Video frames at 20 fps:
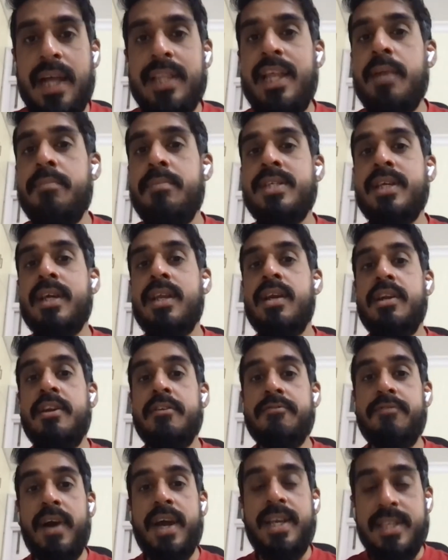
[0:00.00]
And that basically
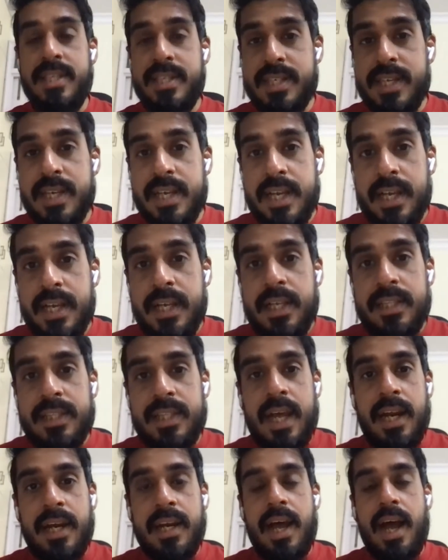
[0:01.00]
defines
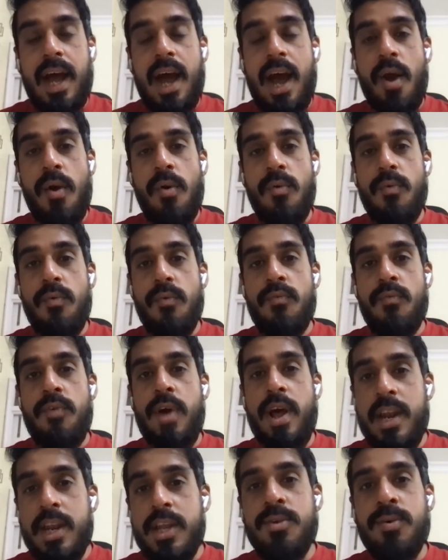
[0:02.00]
that how
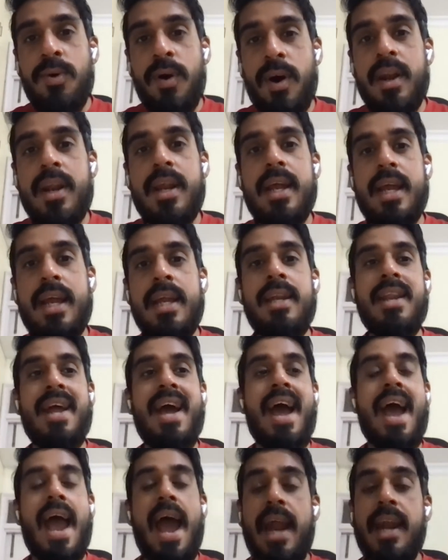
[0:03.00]
well you are
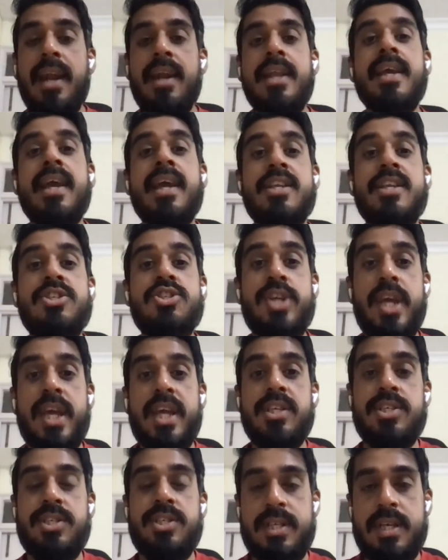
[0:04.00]
in handling any
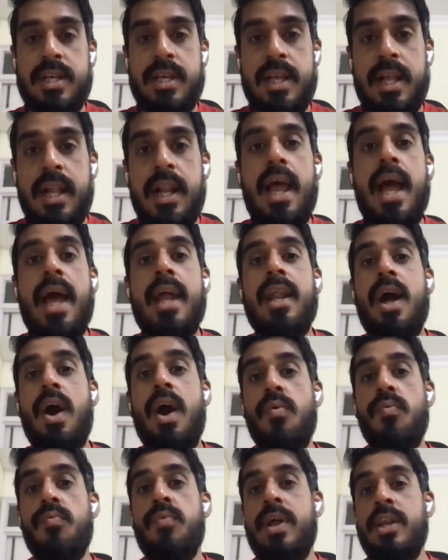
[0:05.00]
change and
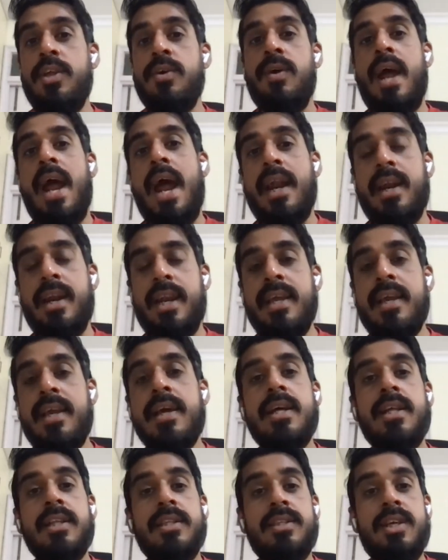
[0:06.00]
how well you are
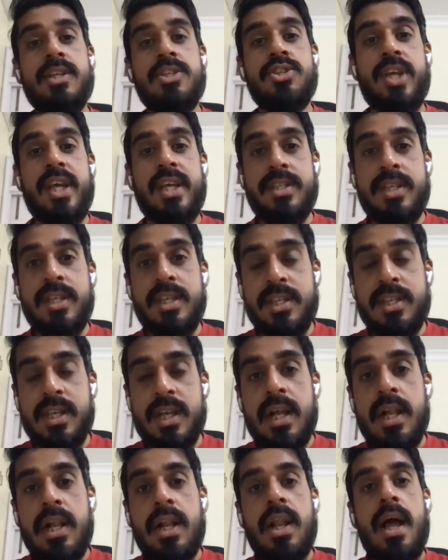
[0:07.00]
handling the changes
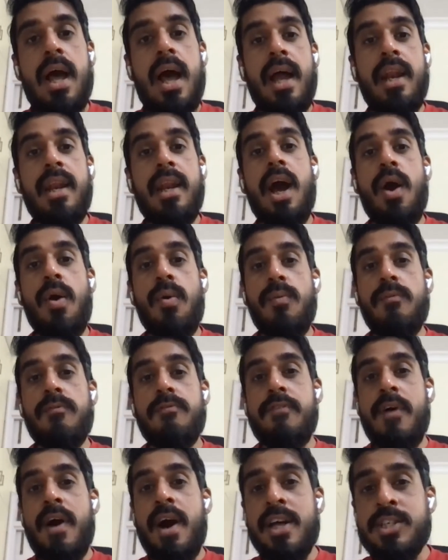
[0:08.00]
and how
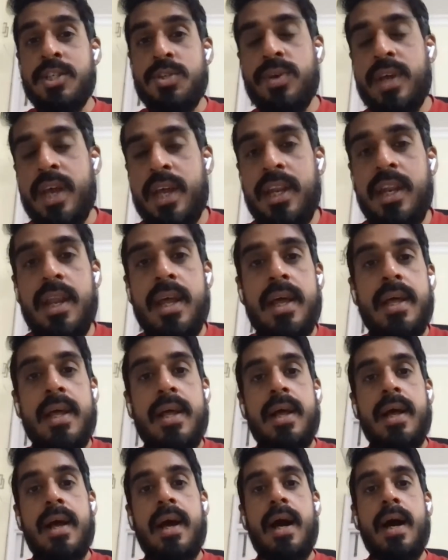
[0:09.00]
fast you can
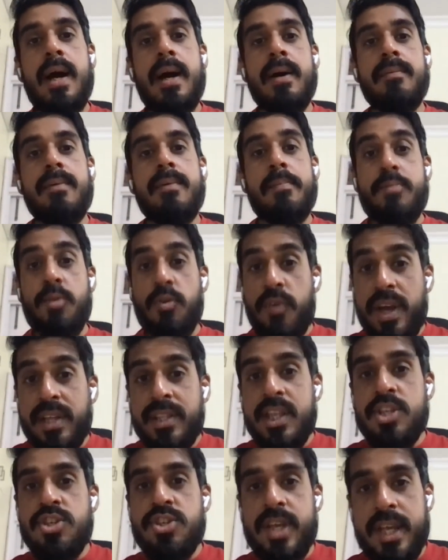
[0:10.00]
provide
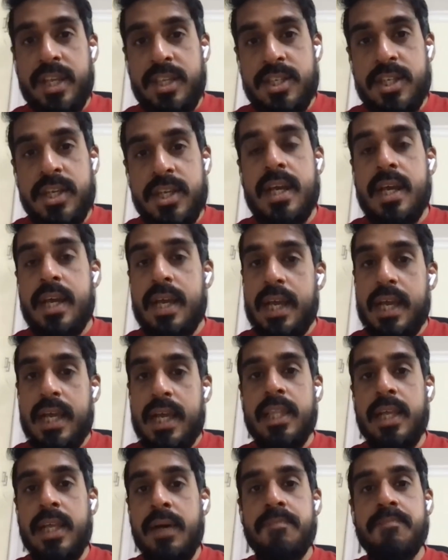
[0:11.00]
the change
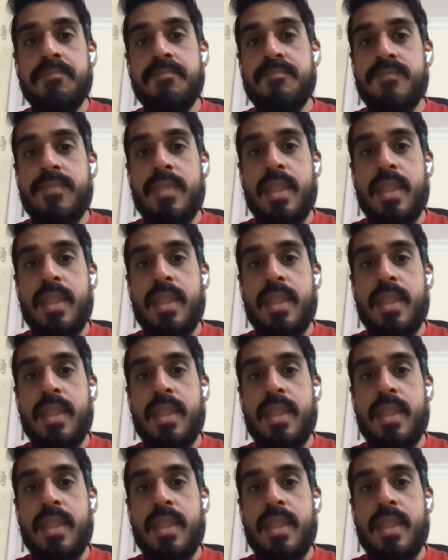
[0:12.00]
in the